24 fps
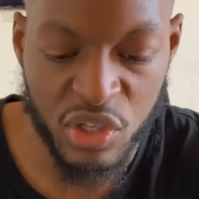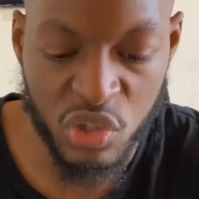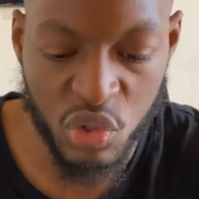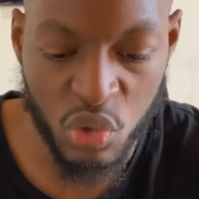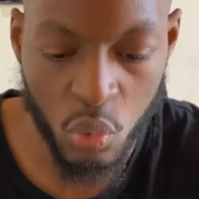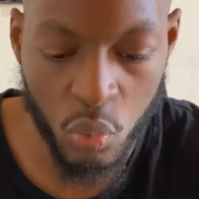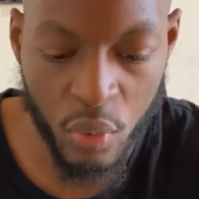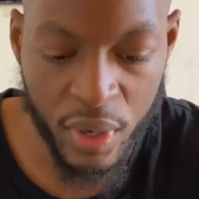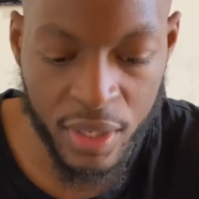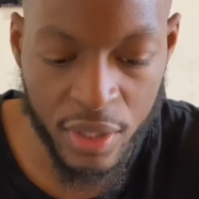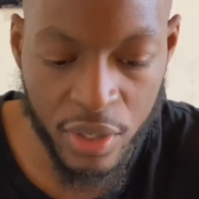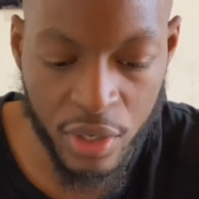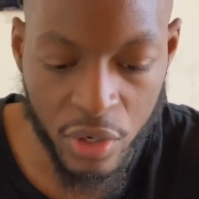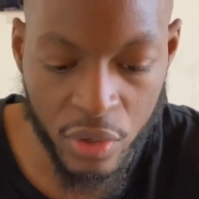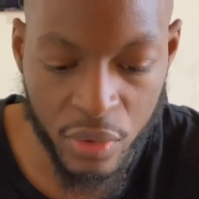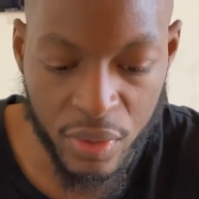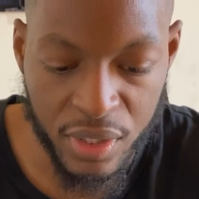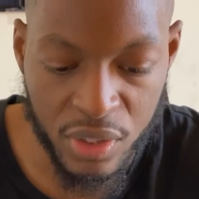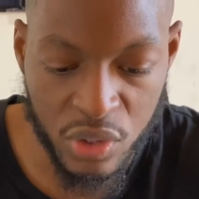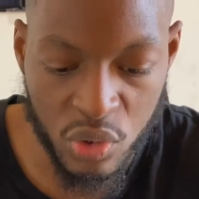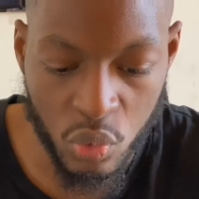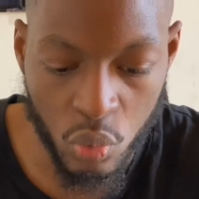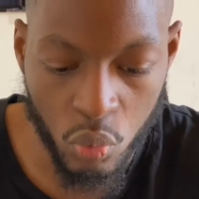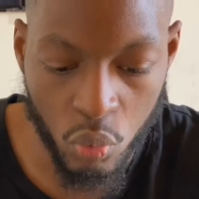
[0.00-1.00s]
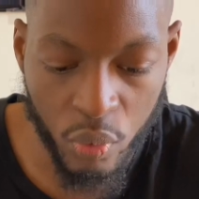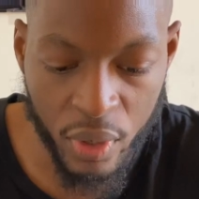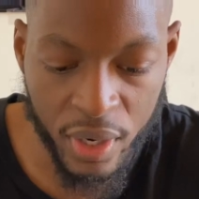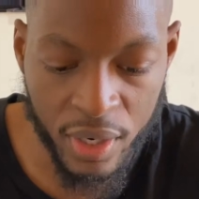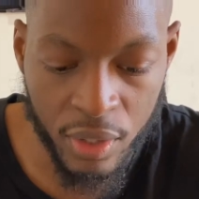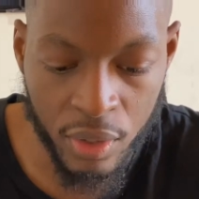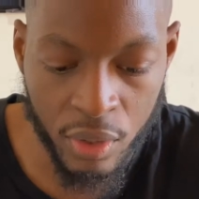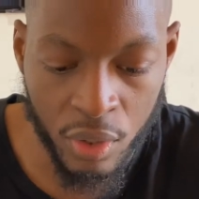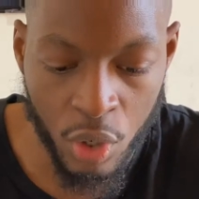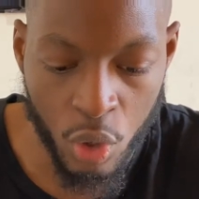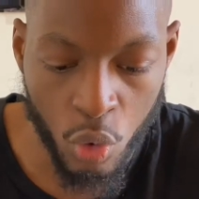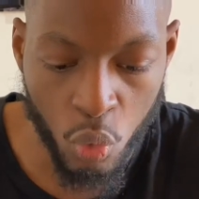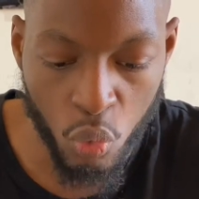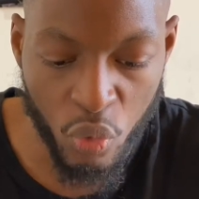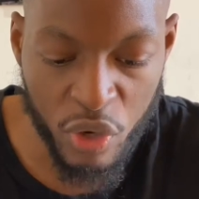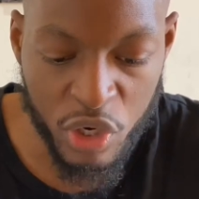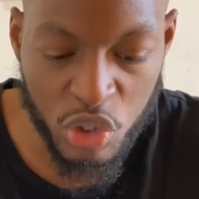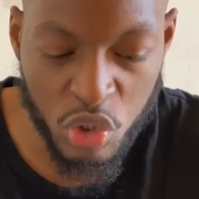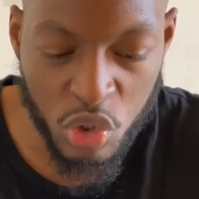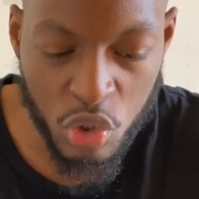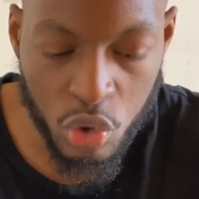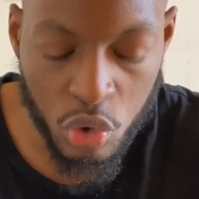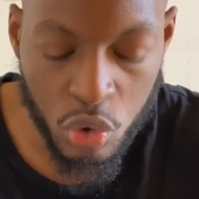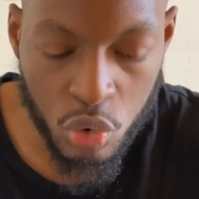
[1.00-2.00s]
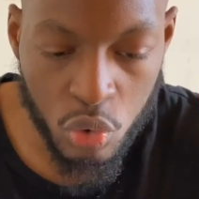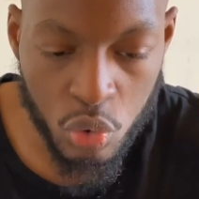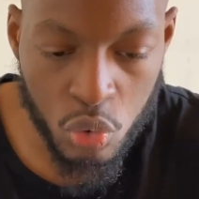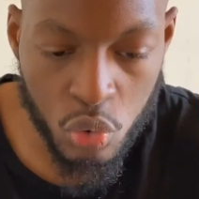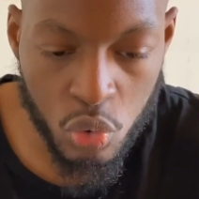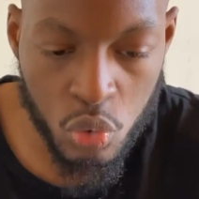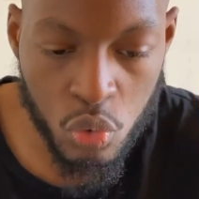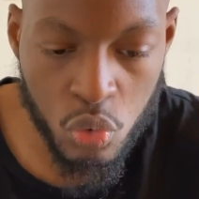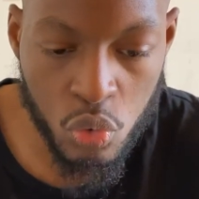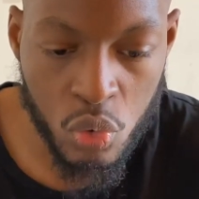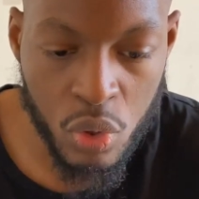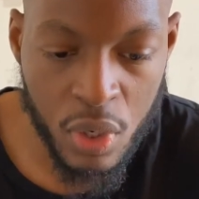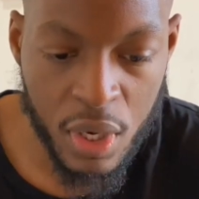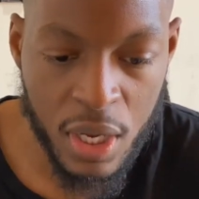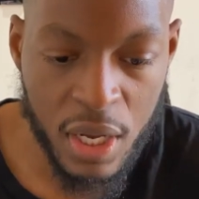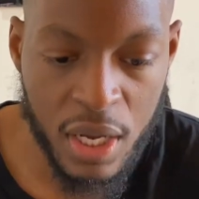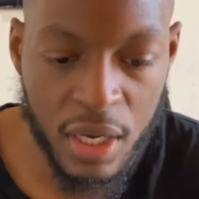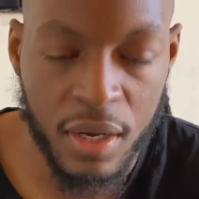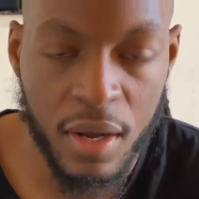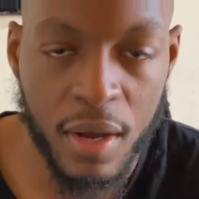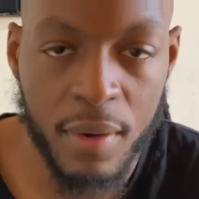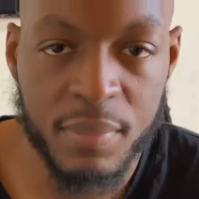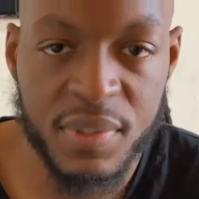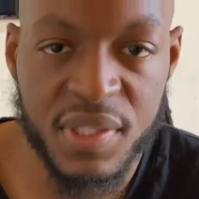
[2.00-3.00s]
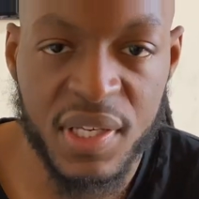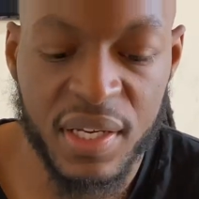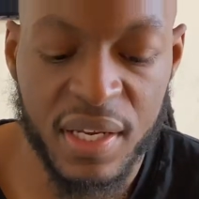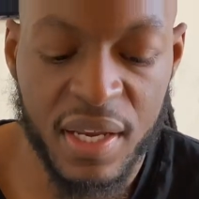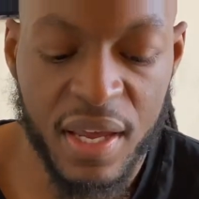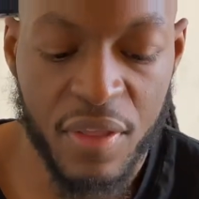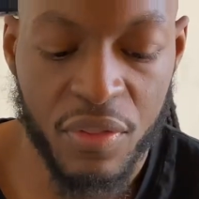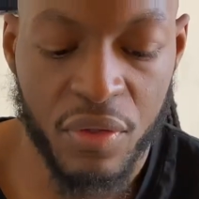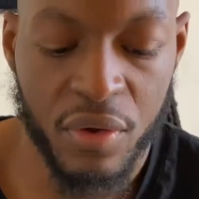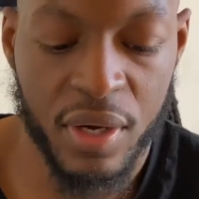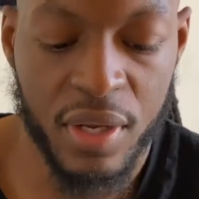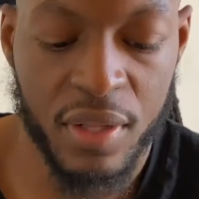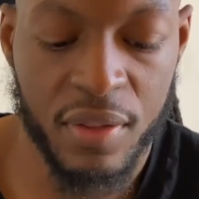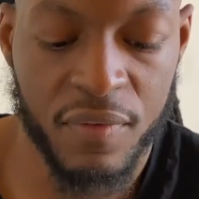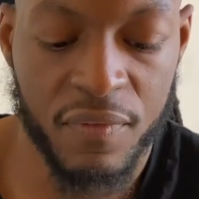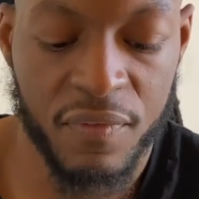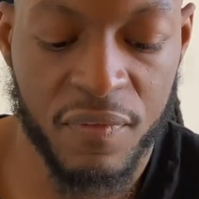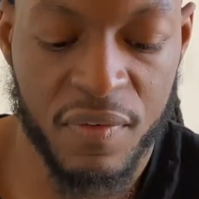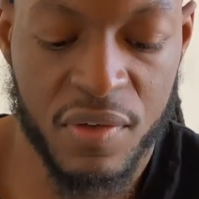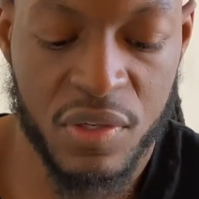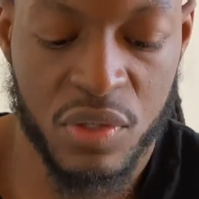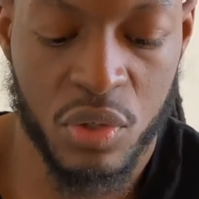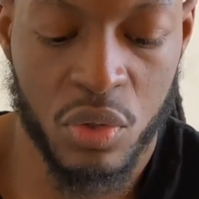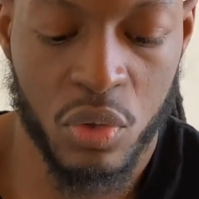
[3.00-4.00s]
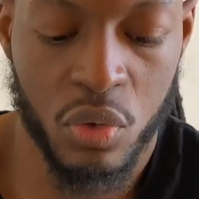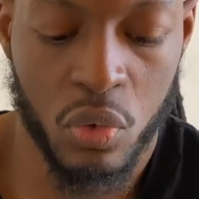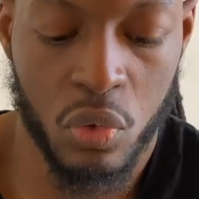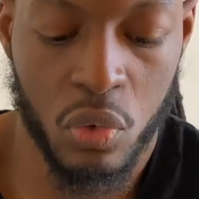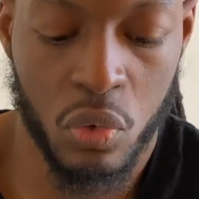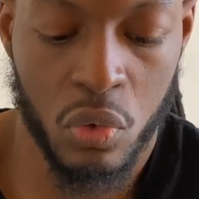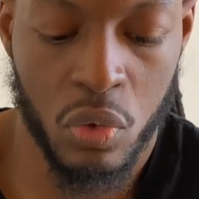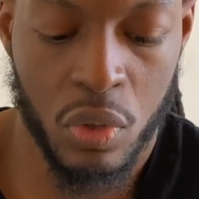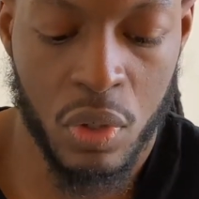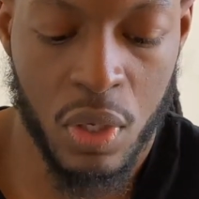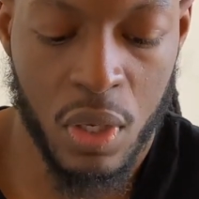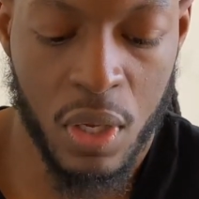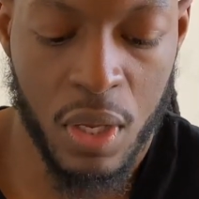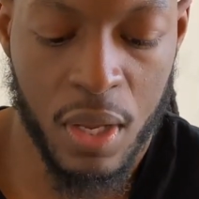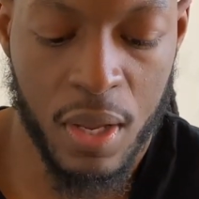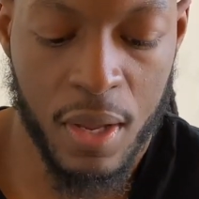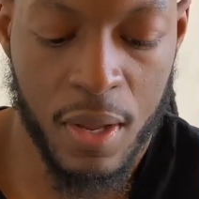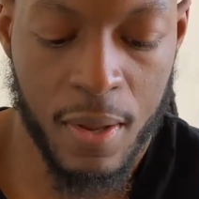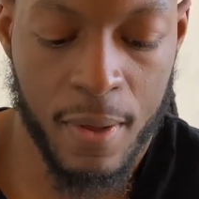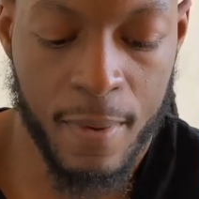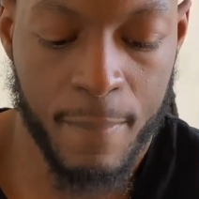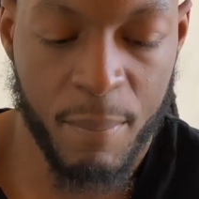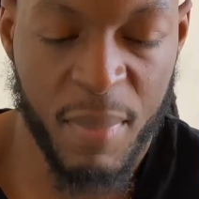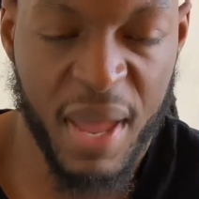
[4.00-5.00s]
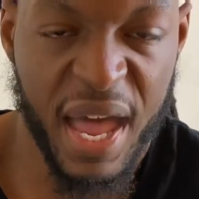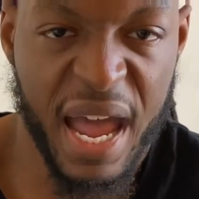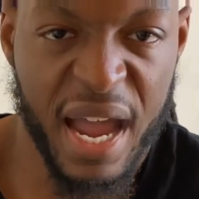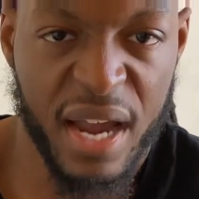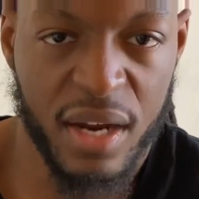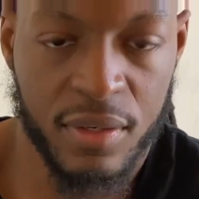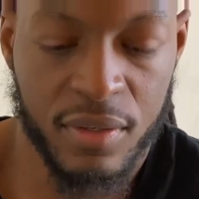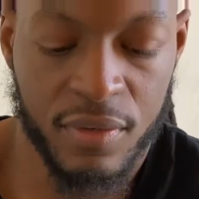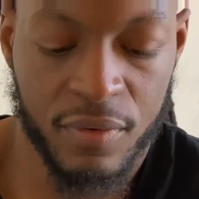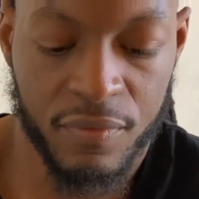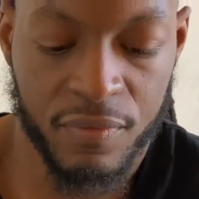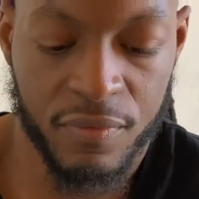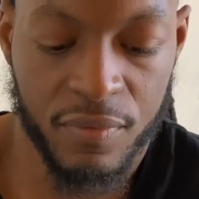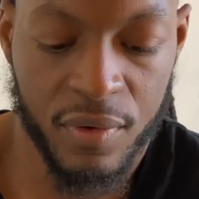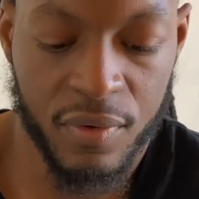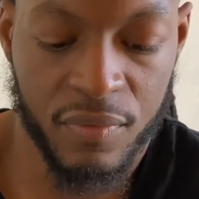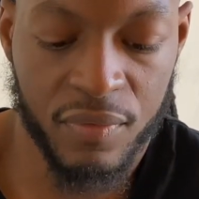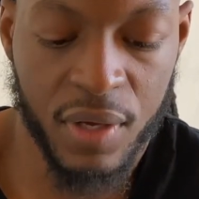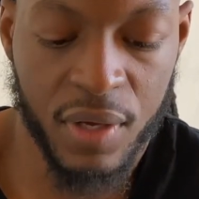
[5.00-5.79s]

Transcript: So when two come together in the physical act of